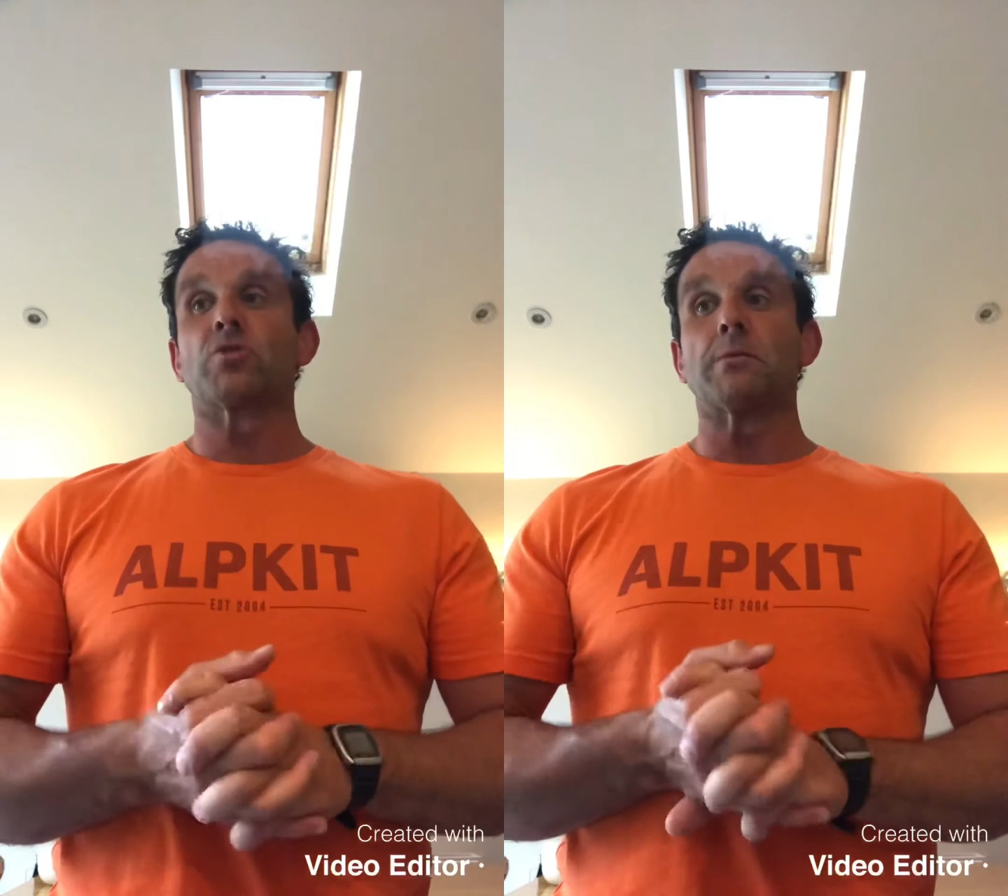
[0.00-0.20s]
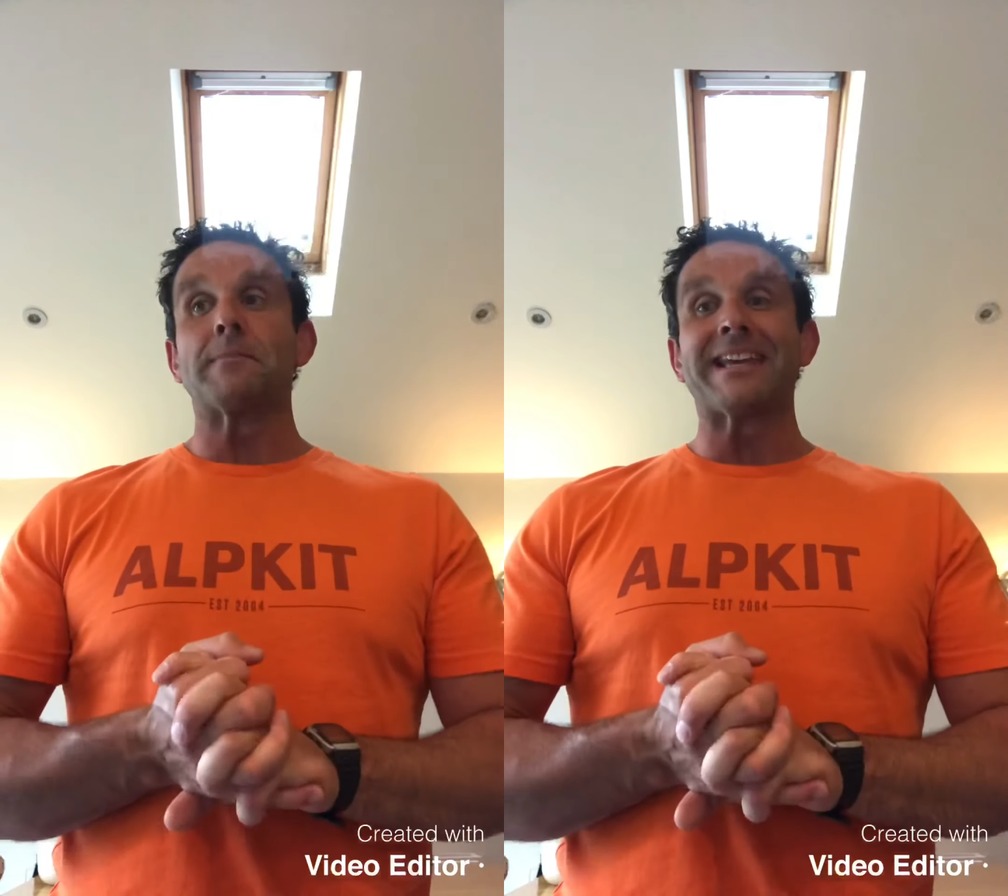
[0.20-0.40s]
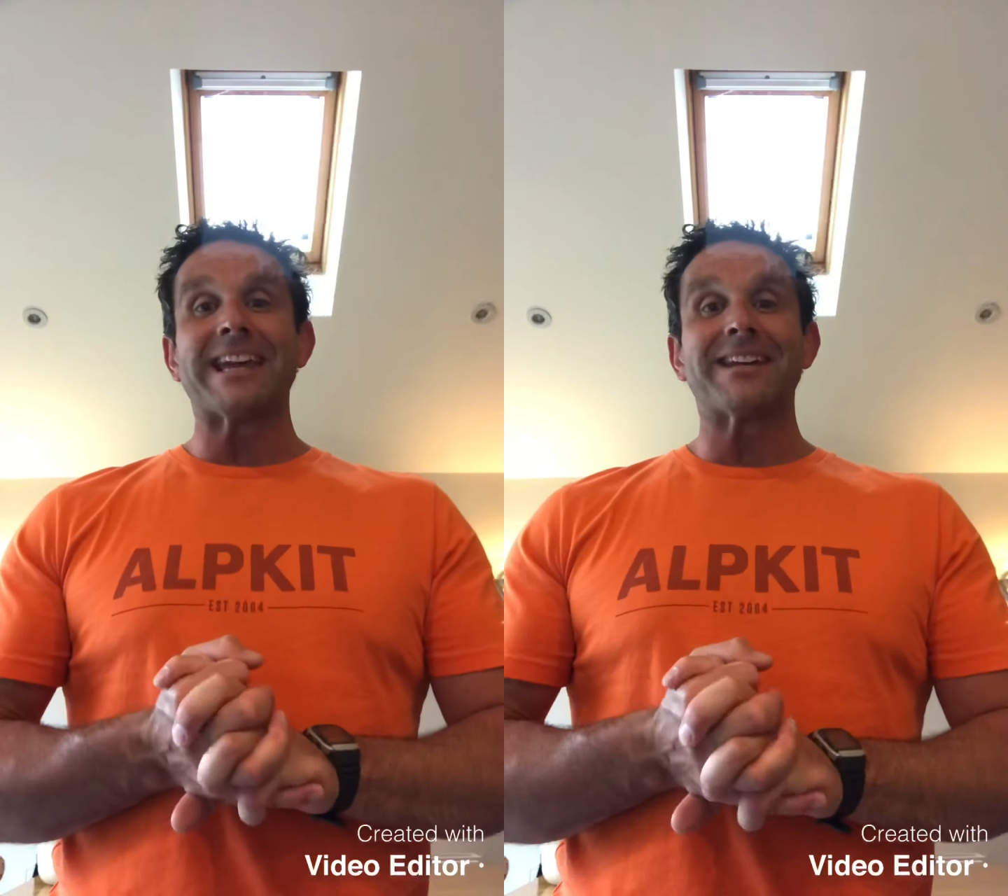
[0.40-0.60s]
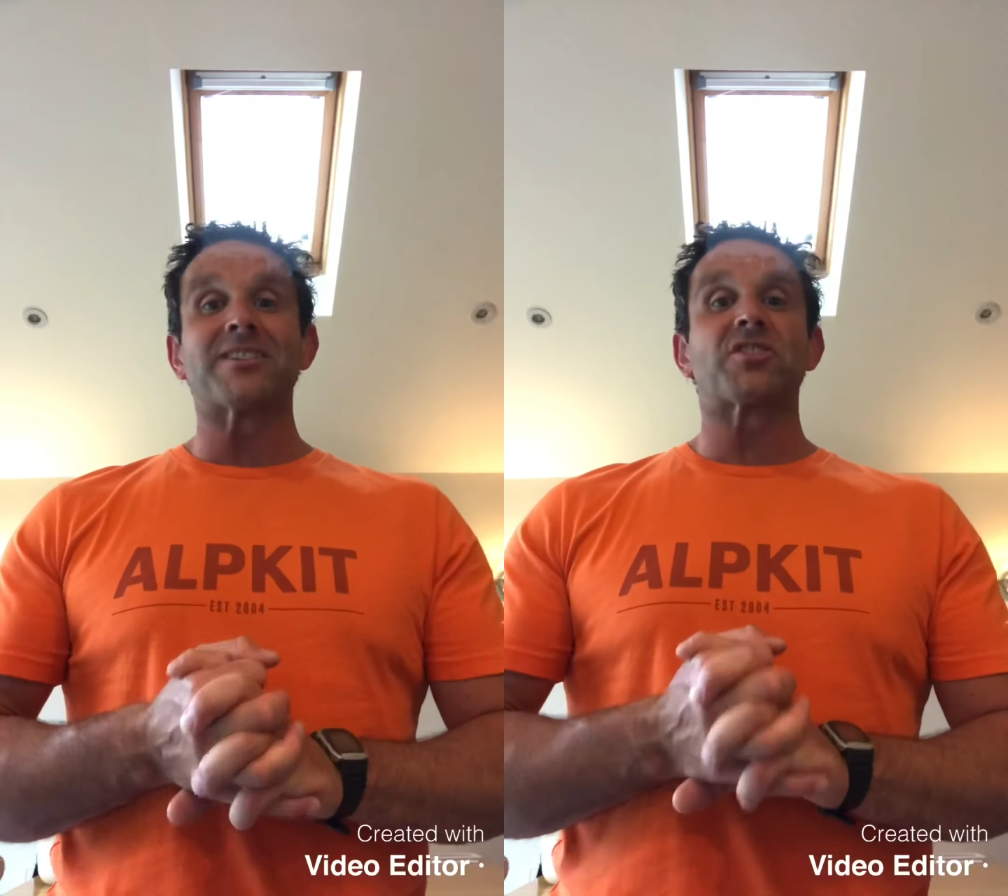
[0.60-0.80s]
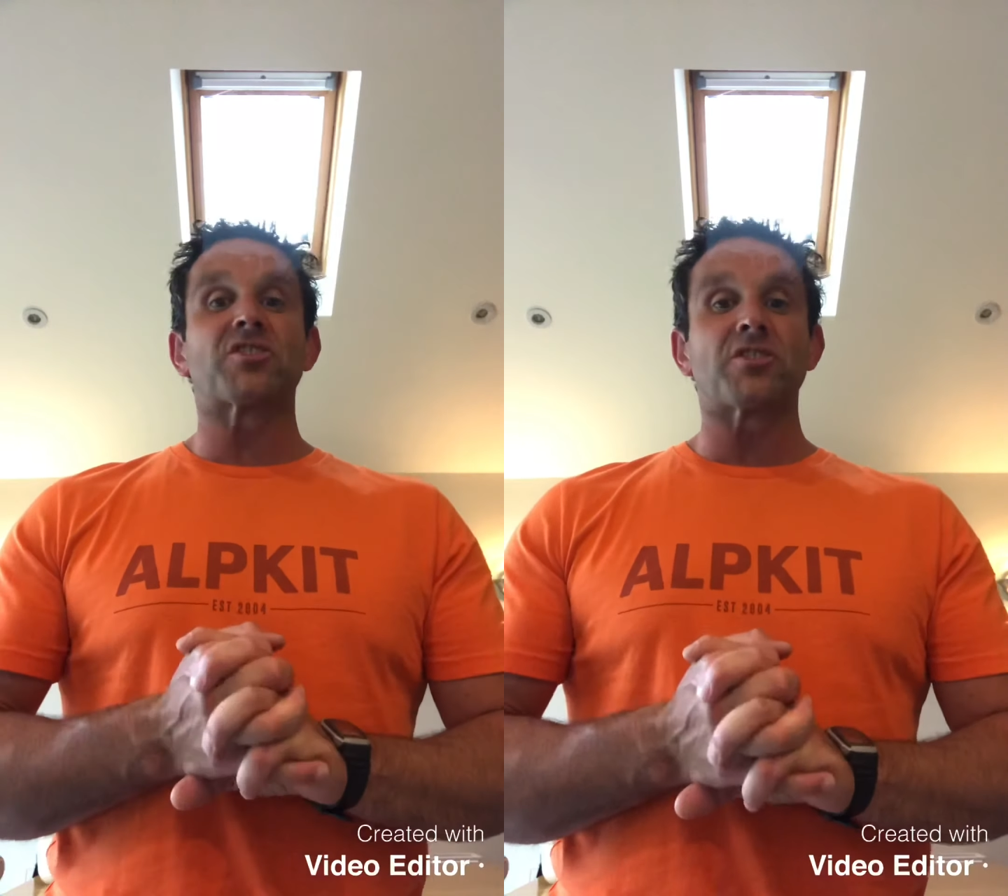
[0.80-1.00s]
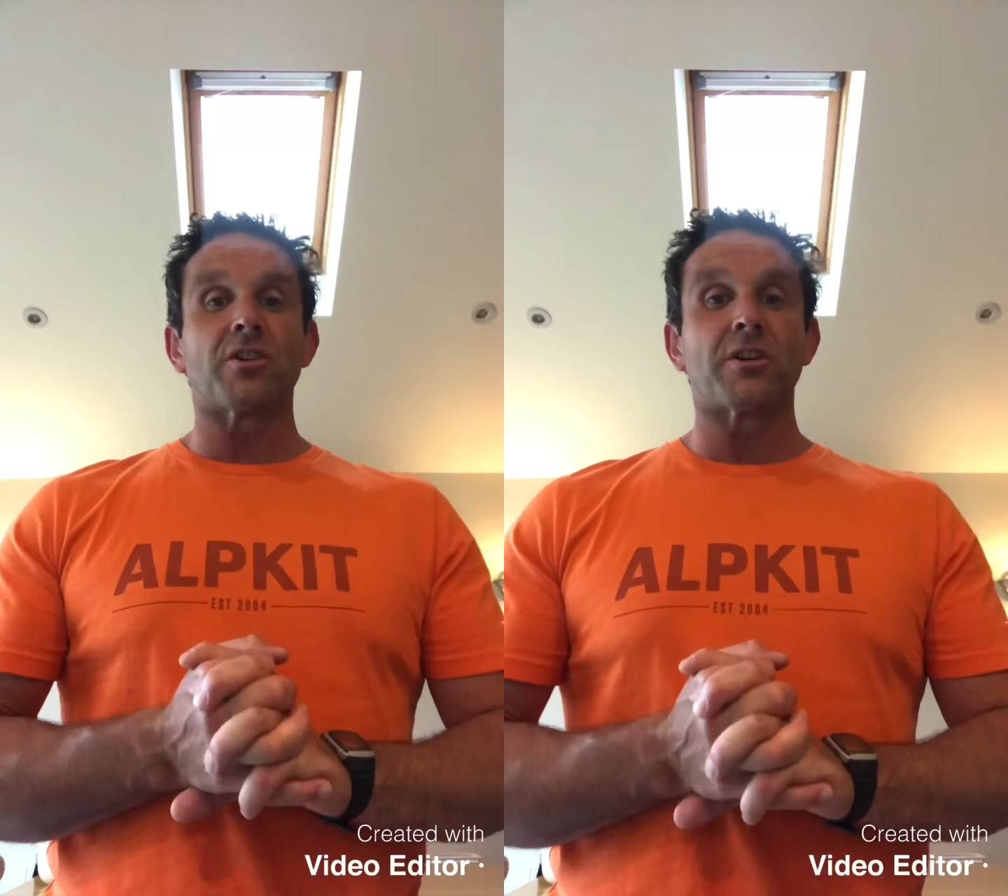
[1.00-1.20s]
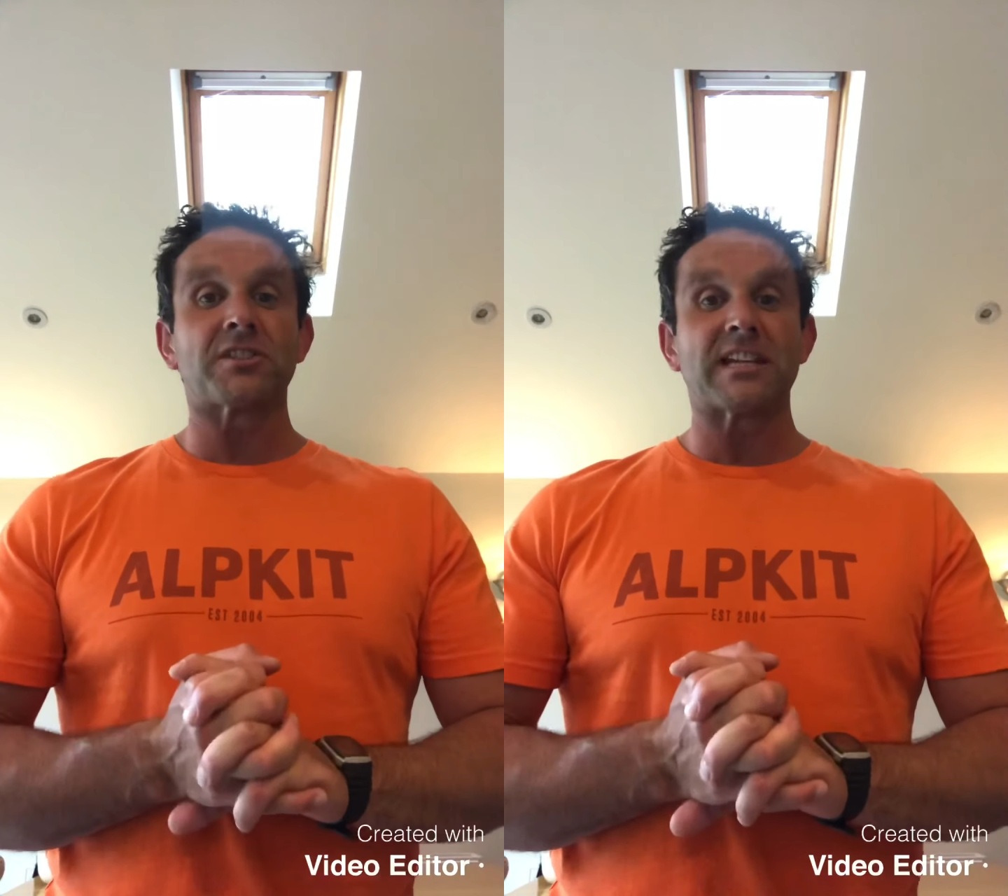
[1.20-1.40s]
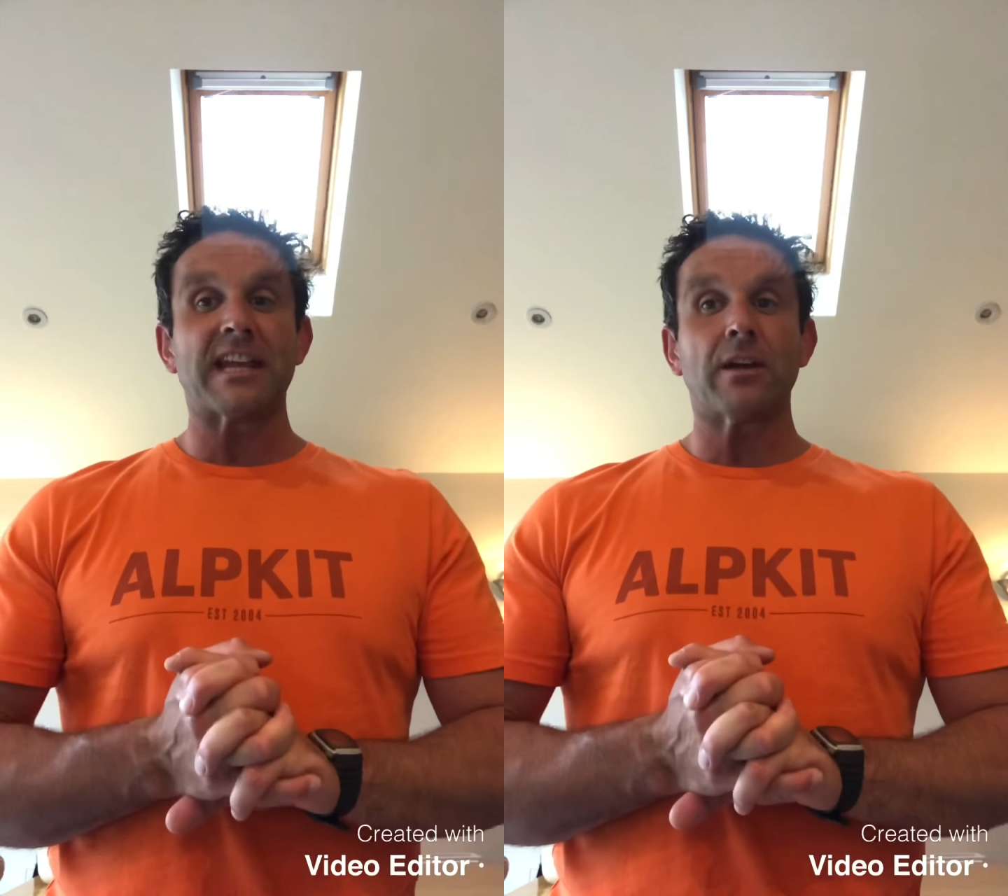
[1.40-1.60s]
beginner
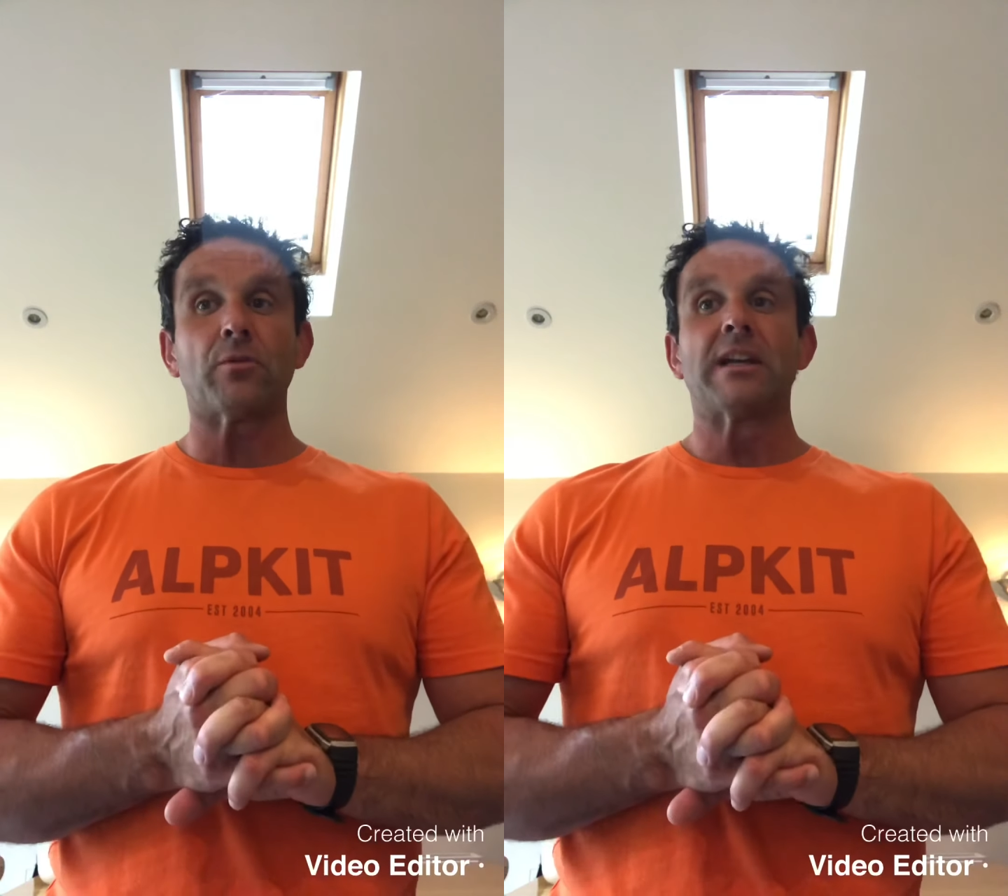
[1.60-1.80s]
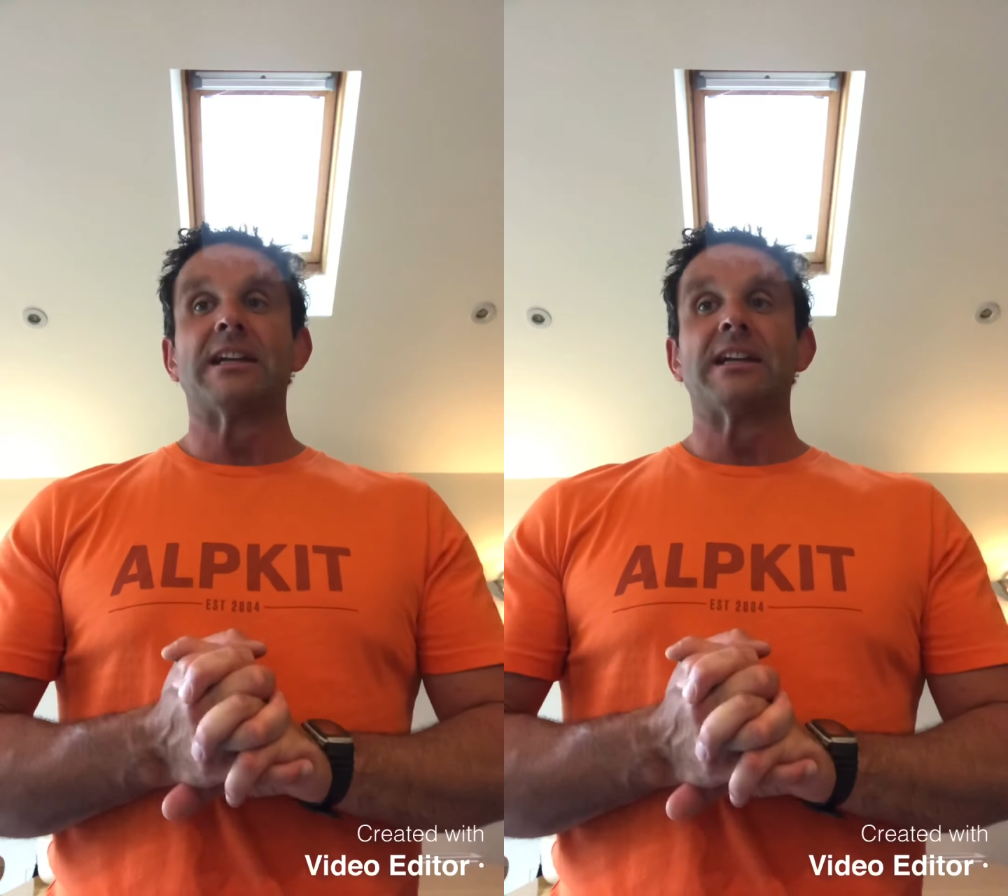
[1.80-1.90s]
starting out